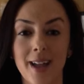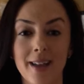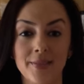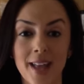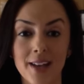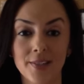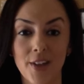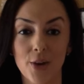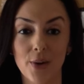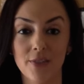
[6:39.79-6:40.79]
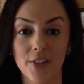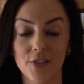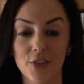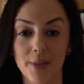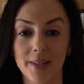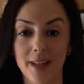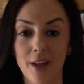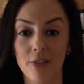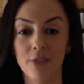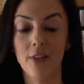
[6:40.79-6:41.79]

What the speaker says: kind of satisfy cravings for myself.